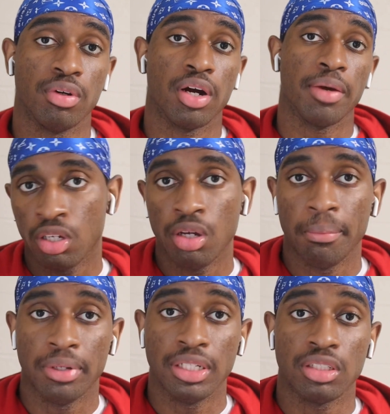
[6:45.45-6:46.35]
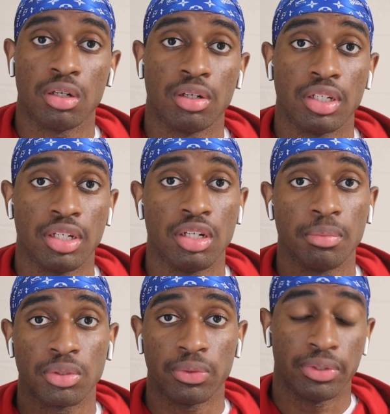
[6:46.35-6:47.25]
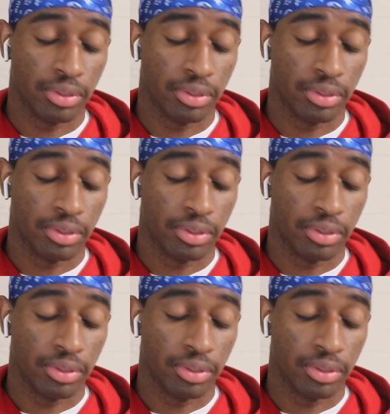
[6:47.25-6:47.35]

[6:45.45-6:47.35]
Alright, but let's get on to key number 3.